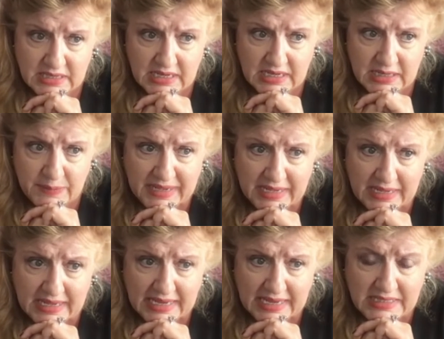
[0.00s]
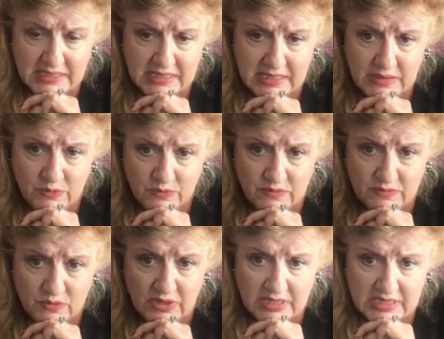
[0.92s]
in about
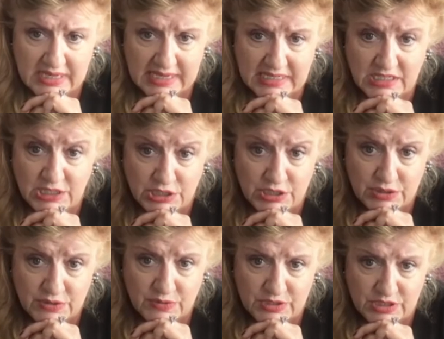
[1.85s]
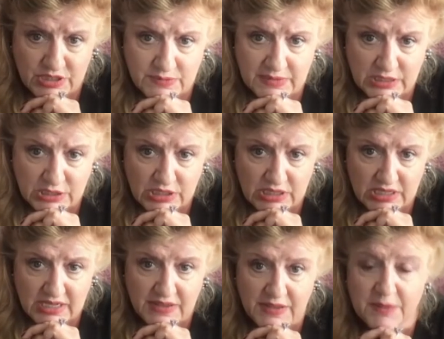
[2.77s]
81, 82, which is much
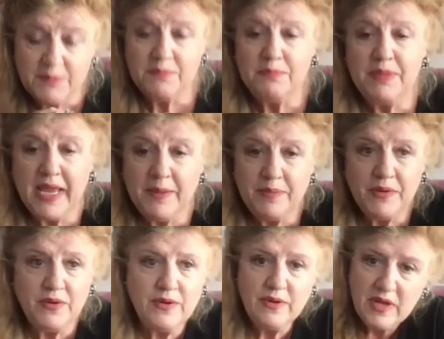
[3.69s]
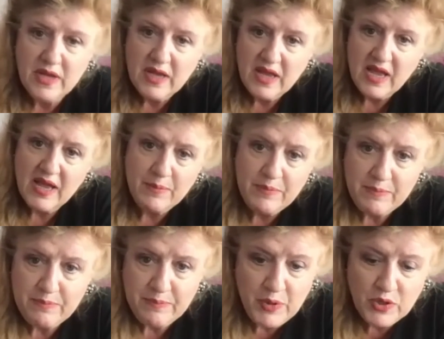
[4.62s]
earlier than people
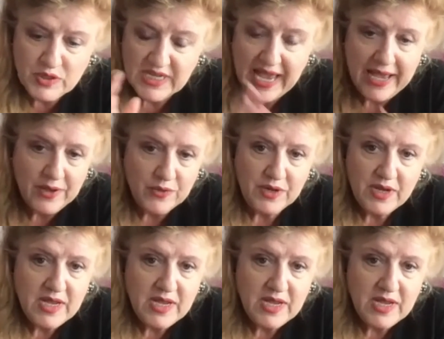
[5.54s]
put down.